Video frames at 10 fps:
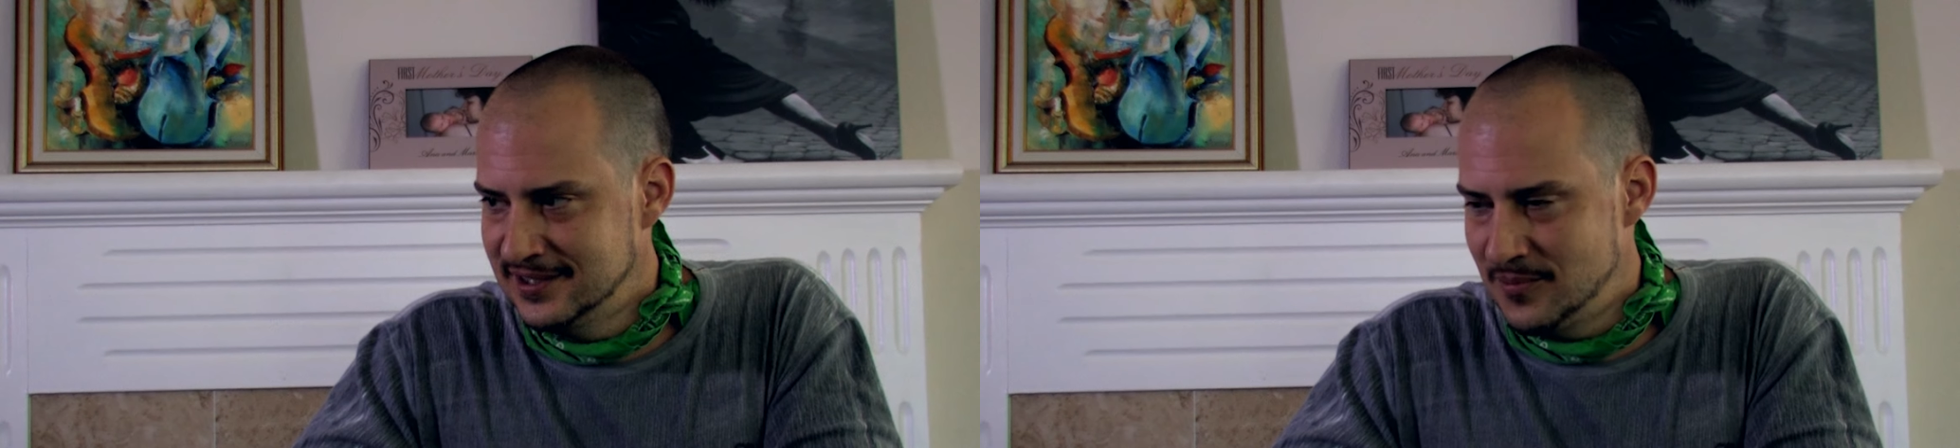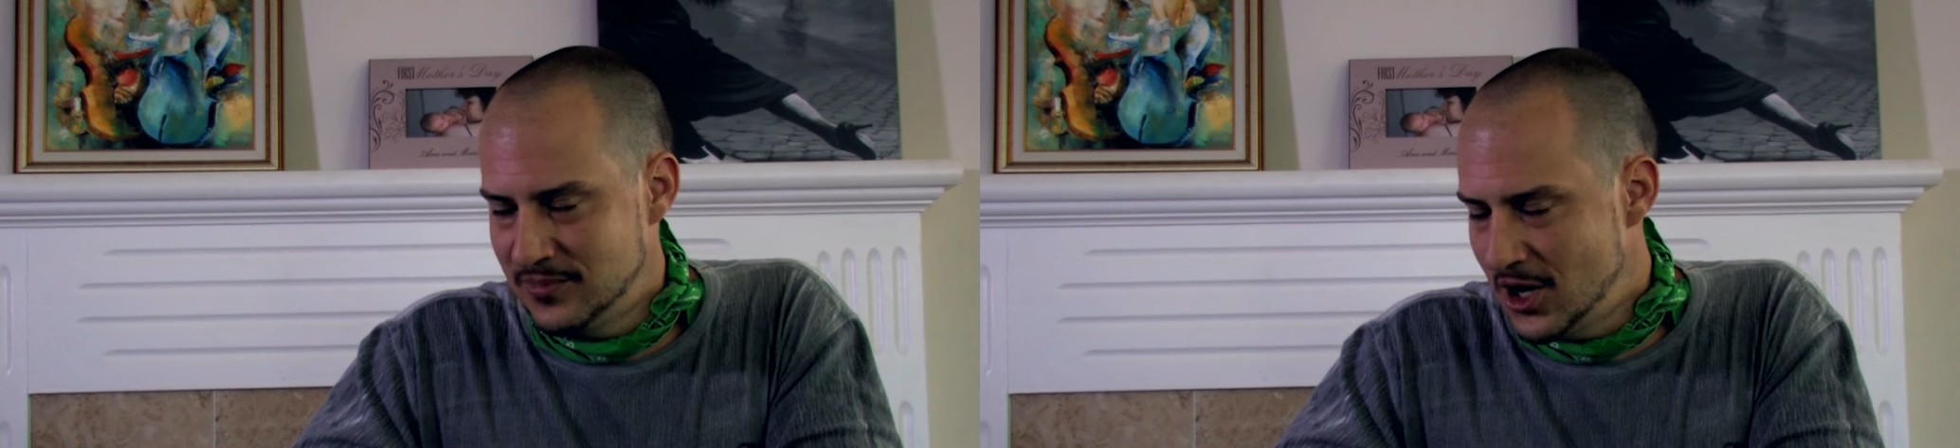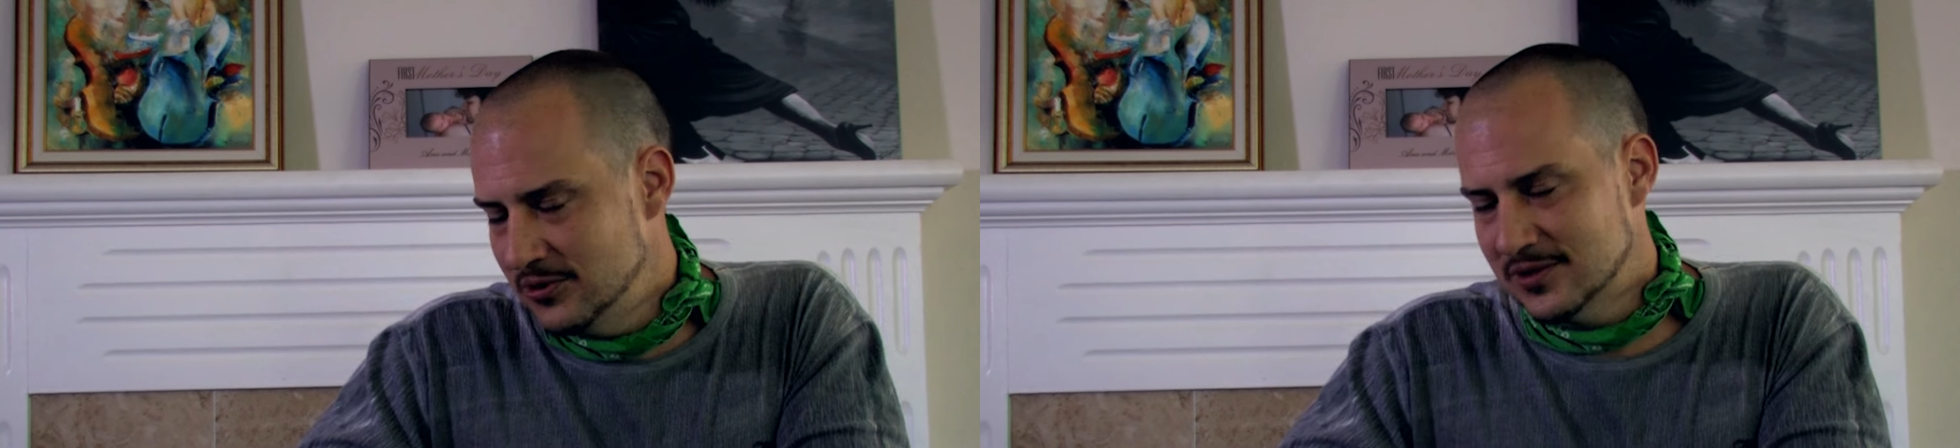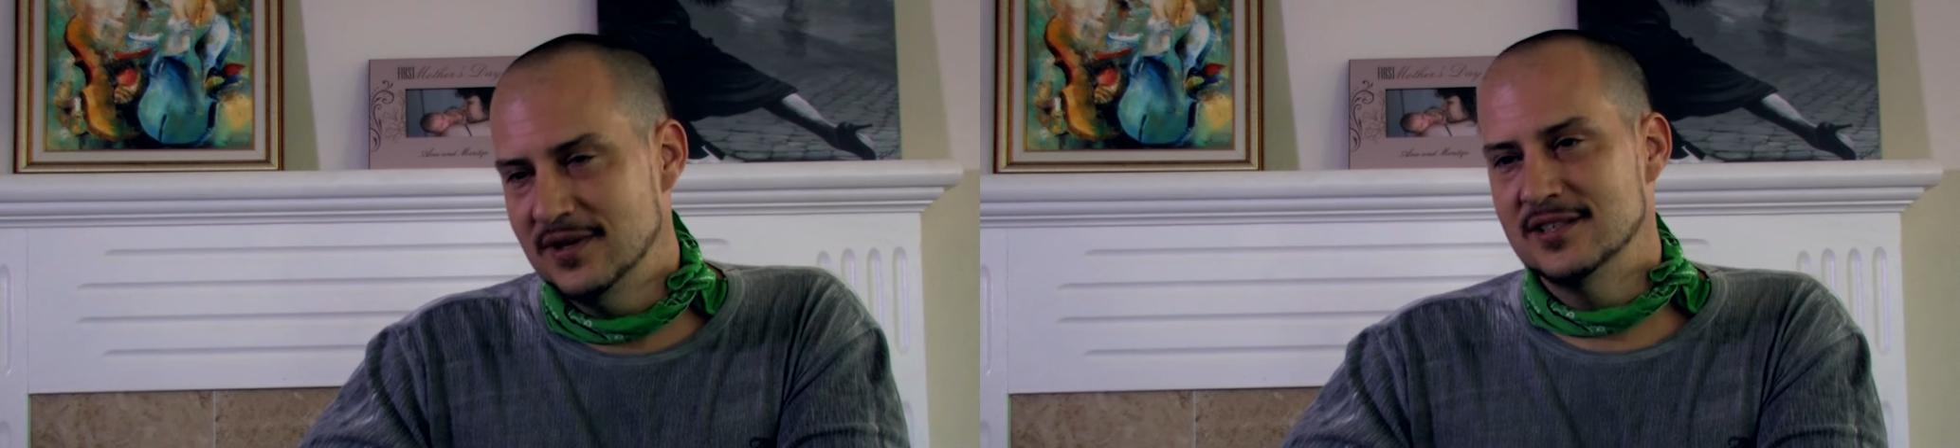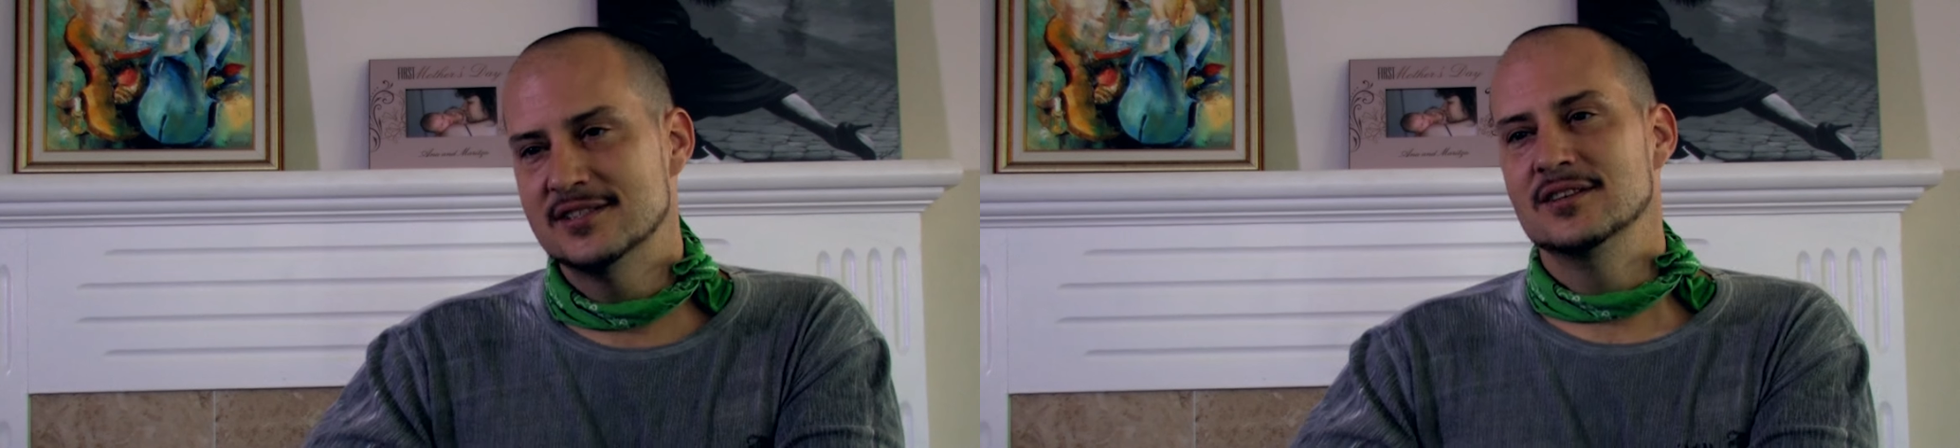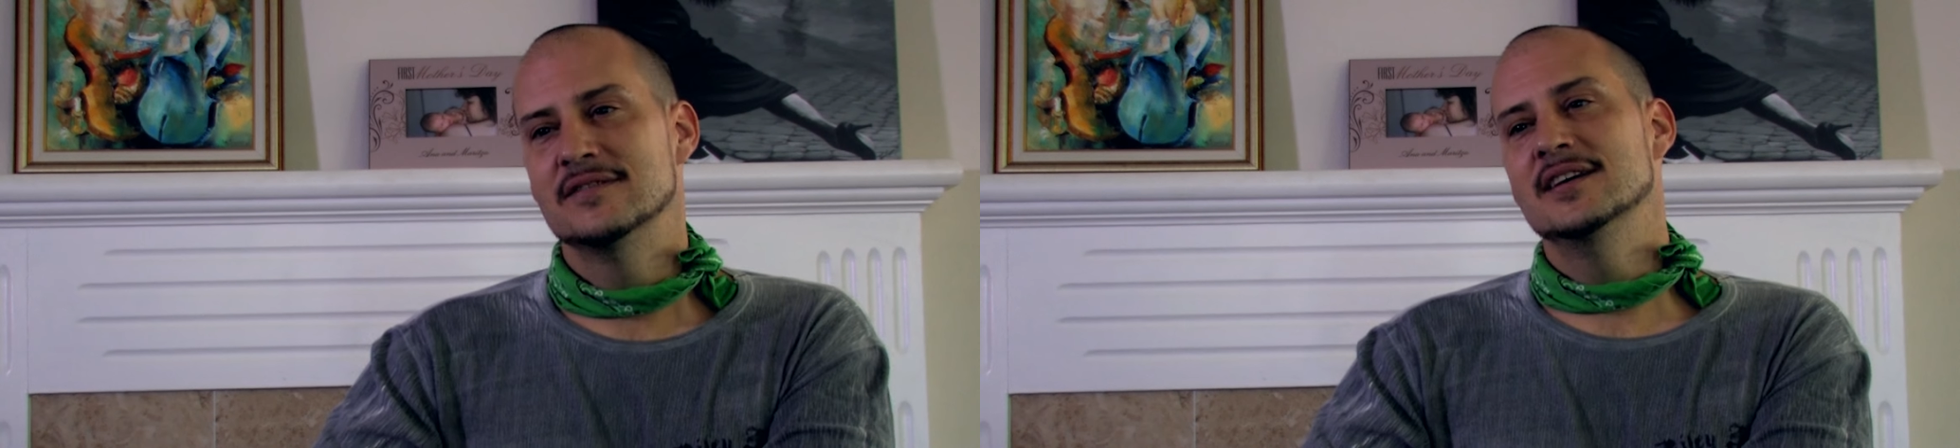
I promised myself